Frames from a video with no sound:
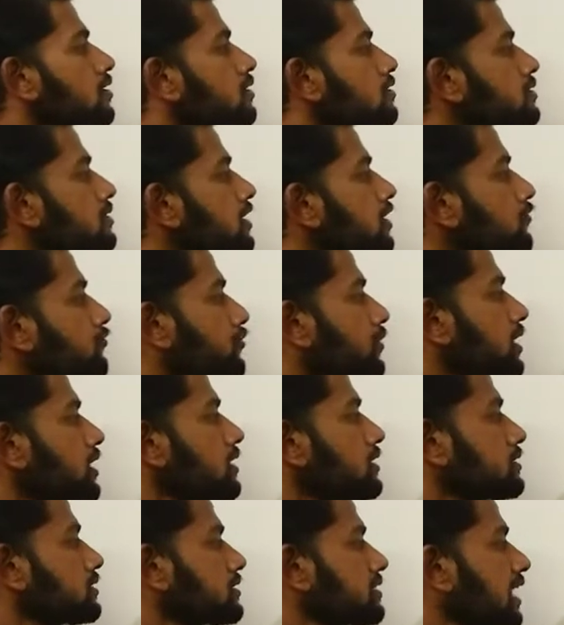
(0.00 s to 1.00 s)
Same
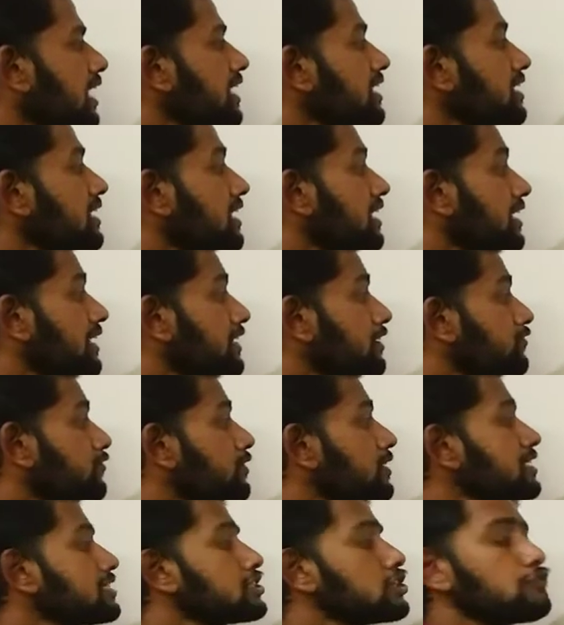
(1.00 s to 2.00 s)
way, sine
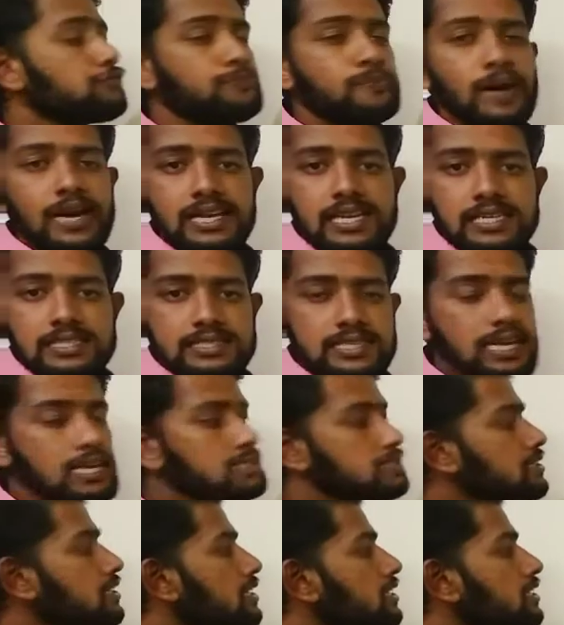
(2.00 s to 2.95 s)
inverse of minus x